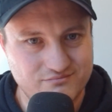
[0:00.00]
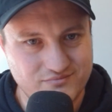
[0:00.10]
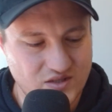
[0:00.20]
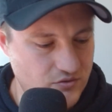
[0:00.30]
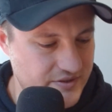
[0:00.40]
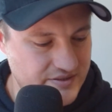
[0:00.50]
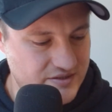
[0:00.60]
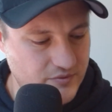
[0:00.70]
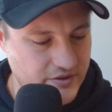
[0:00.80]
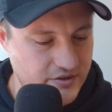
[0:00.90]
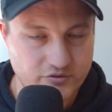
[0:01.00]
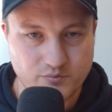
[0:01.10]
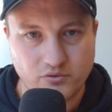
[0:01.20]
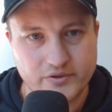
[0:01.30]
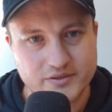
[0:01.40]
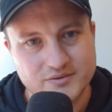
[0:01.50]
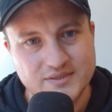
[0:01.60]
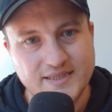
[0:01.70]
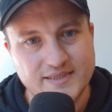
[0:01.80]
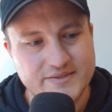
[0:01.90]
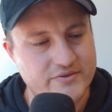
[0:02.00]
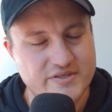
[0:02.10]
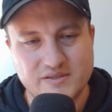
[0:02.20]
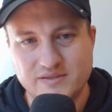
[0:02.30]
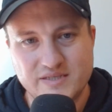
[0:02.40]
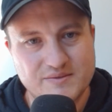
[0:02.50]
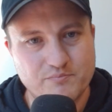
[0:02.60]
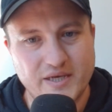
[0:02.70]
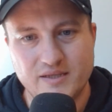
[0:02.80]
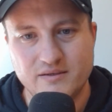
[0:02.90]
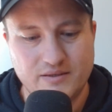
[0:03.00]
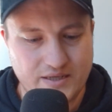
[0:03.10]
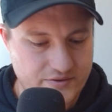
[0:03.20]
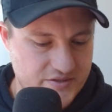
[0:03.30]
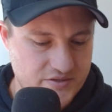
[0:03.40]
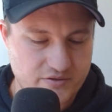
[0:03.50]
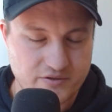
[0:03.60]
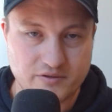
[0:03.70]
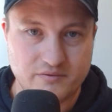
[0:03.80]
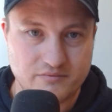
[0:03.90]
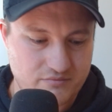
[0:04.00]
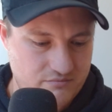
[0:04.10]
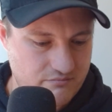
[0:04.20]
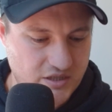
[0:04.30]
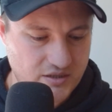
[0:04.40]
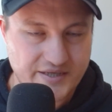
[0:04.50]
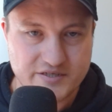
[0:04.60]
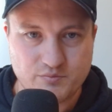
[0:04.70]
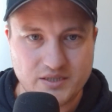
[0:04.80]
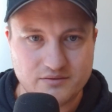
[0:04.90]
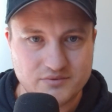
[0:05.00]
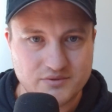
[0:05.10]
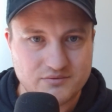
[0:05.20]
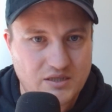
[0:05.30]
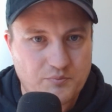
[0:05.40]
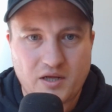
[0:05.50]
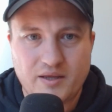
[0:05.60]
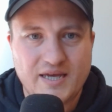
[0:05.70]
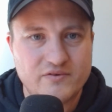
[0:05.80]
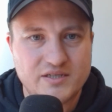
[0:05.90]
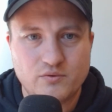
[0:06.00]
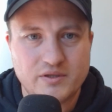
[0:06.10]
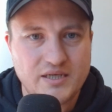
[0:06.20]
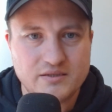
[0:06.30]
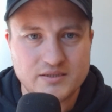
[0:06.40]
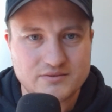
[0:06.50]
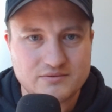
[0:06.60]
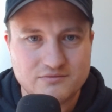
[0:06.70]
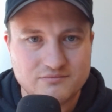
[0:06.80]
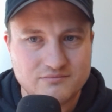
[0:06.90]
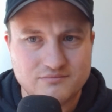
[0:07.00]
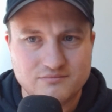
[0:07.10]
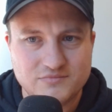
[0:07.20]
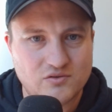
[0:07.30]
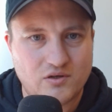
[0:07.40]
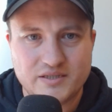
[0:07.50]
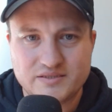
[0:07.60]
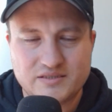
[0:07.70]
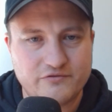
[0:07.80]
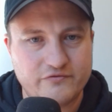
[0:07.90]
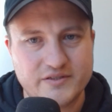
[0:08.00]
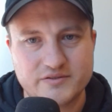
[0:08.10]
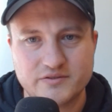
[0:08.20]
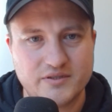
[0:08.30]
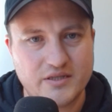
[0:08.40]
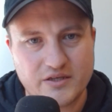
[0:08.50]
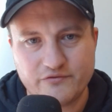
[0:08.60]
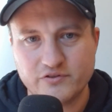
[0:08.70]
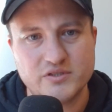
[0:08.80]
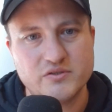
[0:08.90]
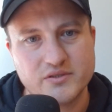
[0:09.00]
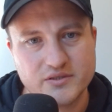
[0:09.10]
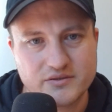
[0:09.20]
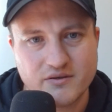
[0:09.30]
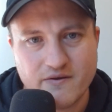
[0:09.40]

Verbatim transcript: Only 6 million are reported. So these men, and these are their middle-aged men, they probably haven't dealt with anything. So all that stuff festers, and then they feel useless.